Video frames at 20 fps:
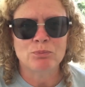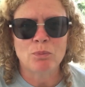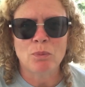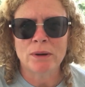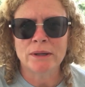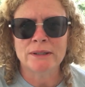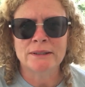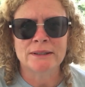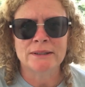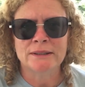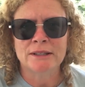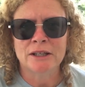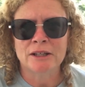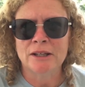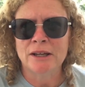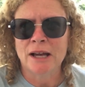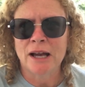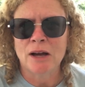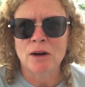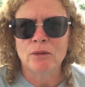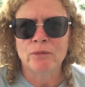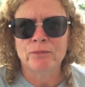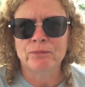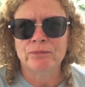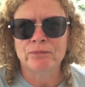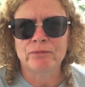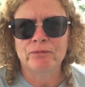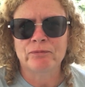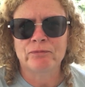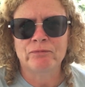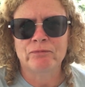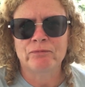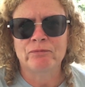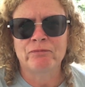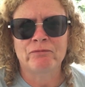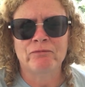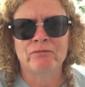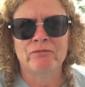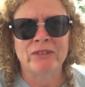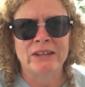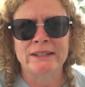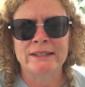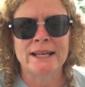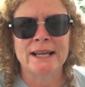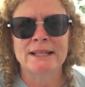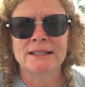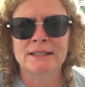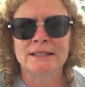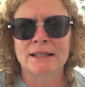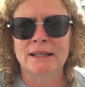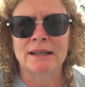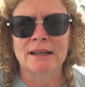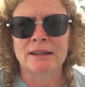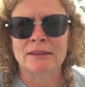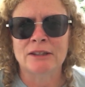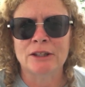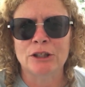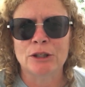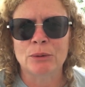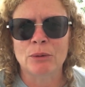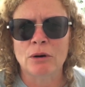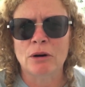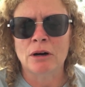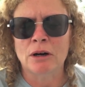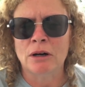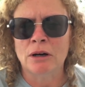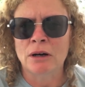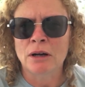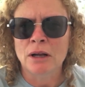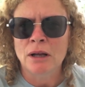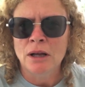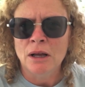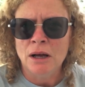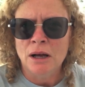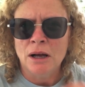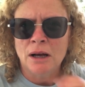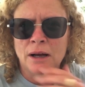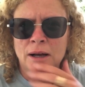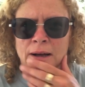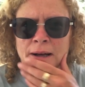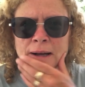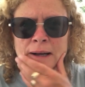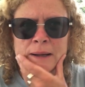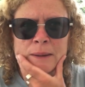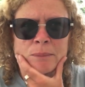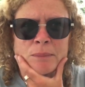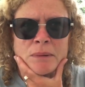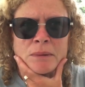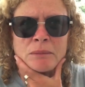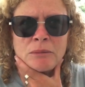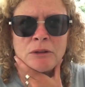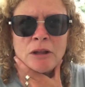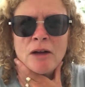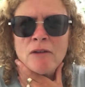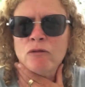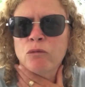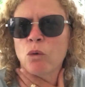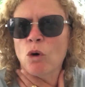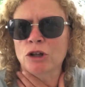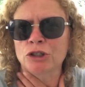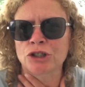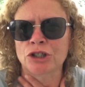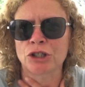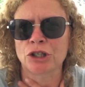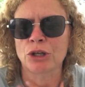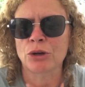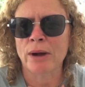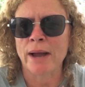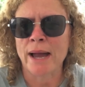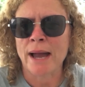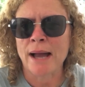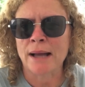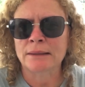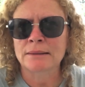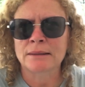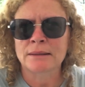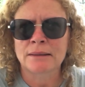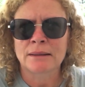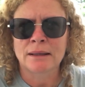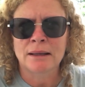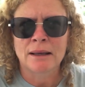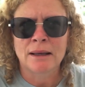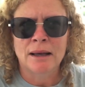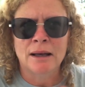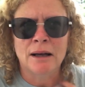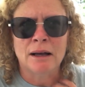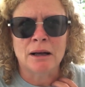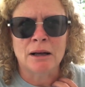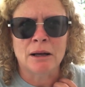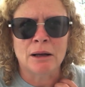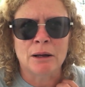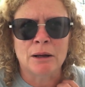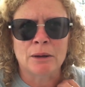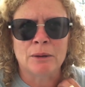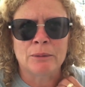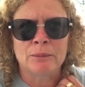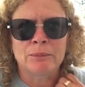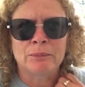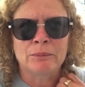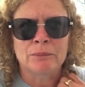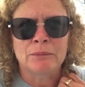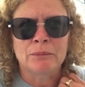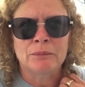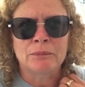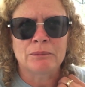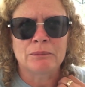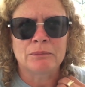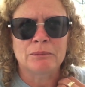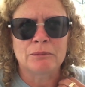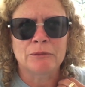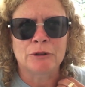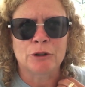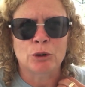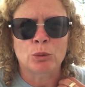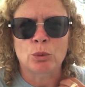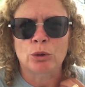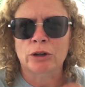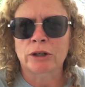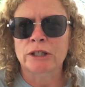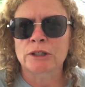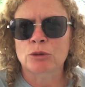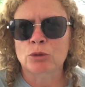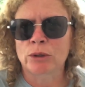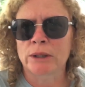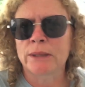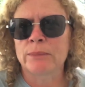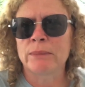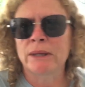wanted to tell you how fantastic I think you are. Love watching you act. Your work is really